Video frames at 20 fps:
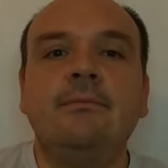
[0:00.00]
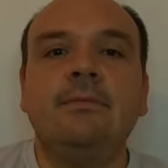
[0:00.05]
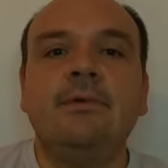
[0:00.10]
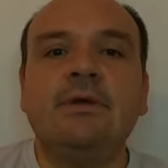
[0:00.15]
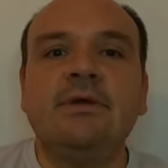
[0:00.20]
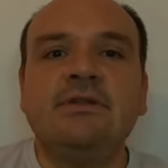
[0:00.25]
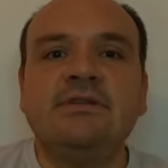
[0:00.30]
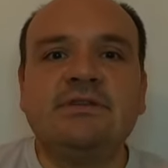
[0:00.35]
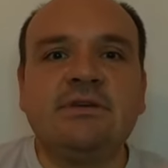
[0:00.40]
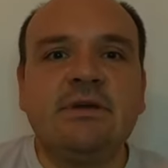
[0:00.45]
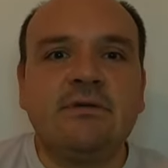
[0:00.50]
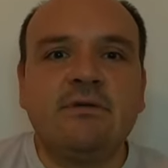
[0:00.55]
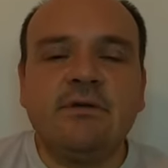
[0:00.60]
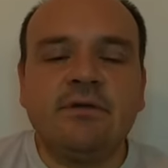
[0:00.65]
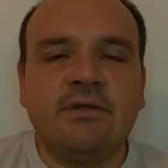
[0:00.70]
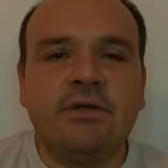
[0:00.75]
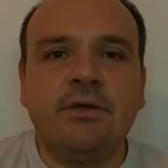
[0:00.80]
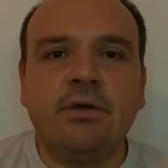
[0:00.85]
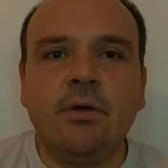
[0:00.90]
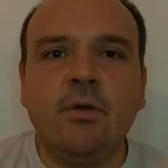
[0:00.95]
it's
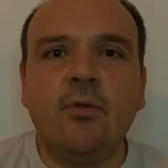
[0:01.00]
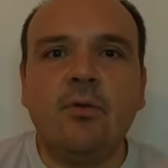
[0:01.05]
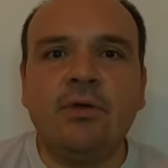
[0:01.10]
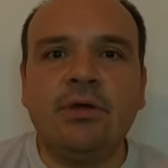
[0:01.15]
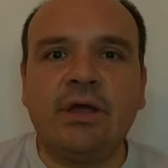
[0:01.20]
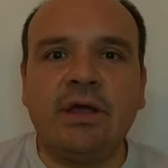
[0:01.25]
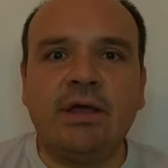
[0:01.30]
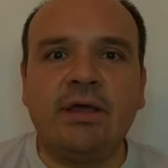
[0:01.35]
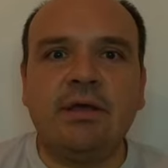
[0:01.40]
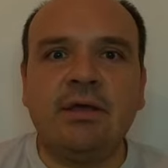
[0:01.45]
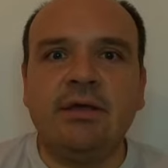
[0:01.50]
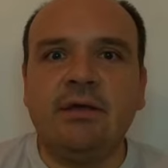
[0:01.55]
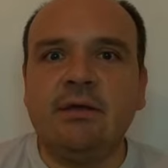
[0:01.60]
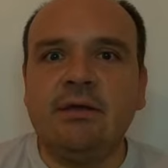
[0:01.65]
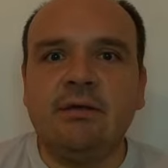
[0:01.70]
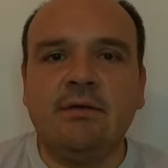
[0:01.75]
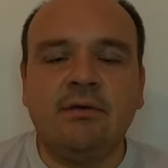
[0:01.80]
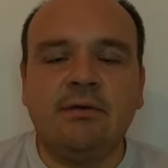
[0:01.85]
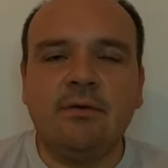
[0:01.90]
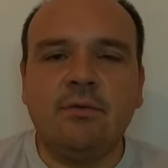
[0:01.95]
everything okay
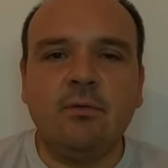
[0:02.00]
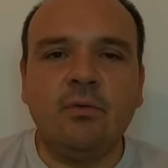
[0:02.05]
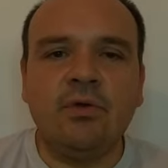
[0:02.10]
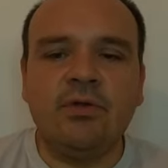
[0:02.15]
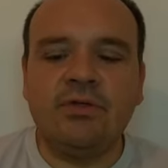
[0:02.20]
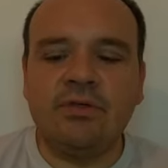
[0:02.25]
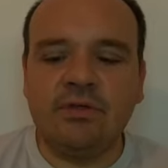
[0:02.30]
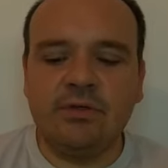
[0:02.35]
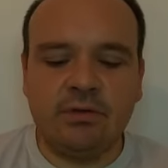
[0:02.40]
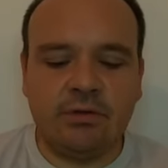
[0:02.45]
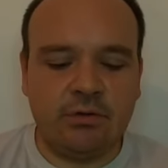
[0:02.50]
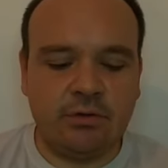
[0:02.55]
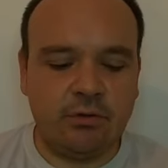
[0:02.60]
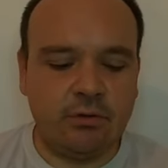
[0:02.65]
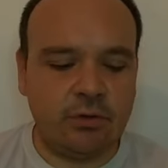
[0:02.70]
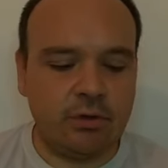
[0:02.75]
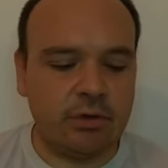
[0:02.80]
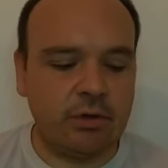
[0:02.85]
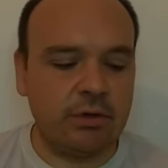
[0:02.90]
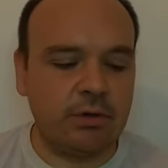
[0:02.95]
with
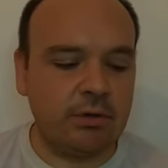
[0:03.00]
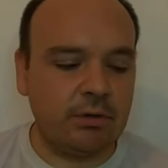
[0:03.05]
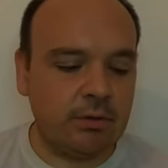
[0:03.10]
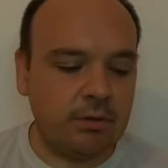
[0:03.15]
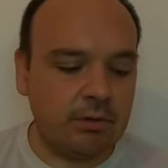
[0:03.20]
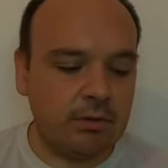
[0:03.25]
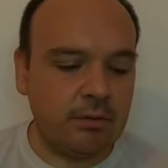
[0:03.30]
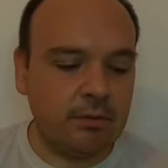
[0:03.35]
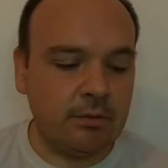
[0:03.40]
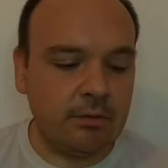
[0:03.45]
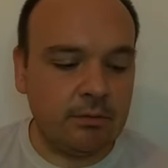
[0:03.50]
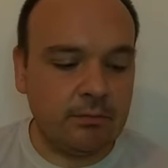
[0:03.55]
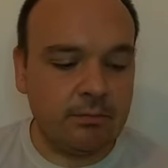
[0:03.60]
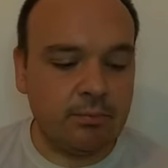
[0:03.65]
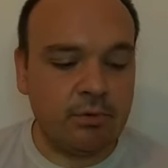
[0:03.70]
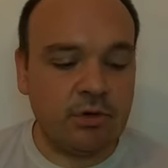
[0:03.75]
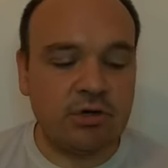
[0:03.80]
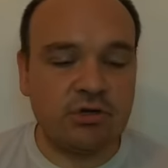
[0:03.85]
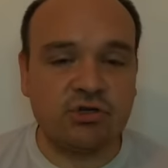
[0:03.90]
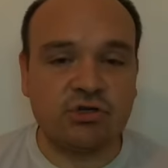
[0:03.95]
your
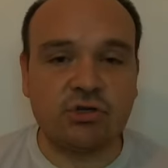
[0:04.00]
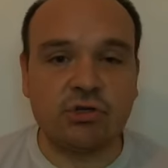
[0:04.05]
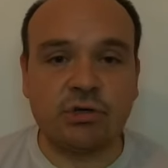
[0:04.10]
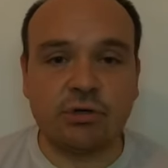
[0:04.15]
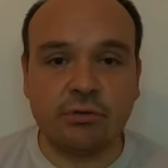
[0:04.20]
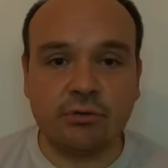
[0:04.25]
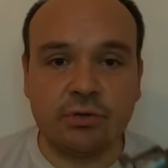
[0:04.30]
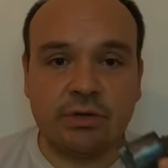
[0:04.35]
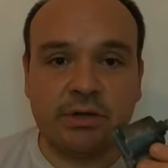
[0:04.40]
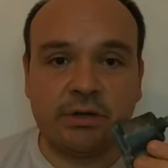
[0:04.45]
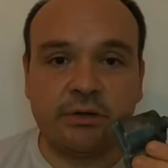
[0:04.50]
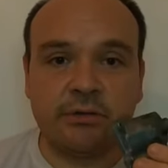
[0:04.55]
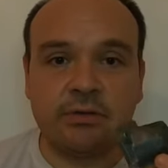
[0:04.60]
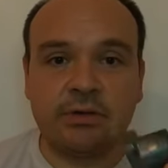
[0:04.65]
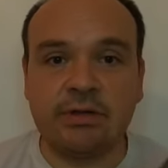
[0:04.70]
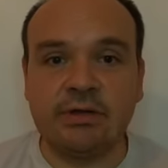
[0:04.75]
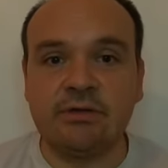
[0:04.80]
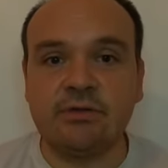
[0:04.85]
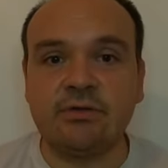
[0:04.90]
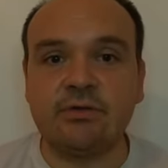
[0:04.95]
pressure
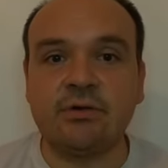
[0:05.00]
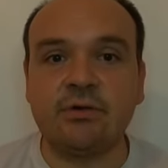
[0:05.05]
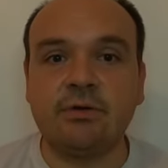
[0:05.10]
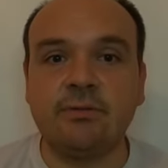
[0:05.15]
regulator.